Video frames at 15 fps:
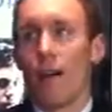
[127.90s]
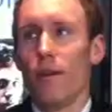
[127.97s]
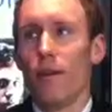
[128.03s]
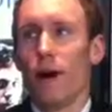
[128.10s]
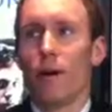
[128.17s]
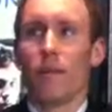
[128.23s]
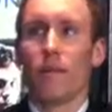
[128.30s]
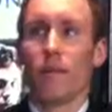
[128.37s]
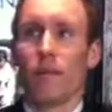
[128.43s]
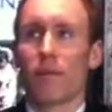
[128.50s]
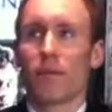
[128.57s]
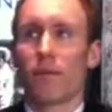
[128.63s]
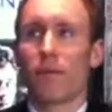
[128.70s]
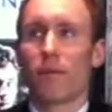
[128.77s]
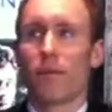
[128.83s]
knew I
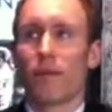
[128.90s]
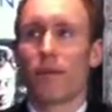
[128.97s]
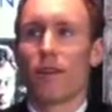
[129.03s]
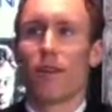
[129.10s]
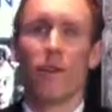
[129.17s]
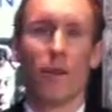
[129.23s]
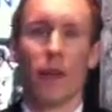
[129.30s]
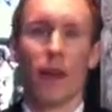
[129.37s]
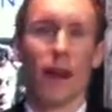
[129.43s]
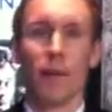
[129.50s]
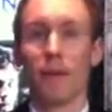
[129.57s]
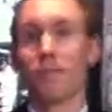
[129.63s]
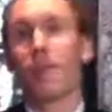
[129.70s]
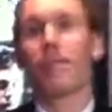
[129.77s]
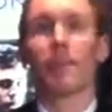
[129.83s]
could win. I
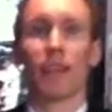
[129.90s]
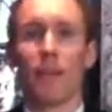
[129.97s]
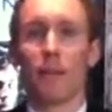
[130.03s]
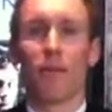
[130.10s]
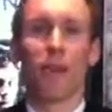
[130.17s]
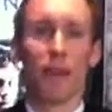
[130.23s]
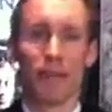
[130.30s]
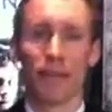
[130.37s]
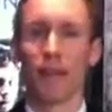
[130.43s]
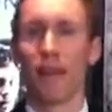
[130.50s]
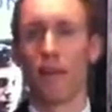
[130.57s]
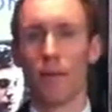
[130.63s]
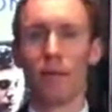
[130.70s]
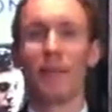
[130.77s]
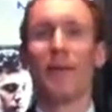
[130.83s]
mean, as long as I kept racing it,
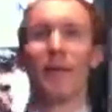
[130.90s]
I would.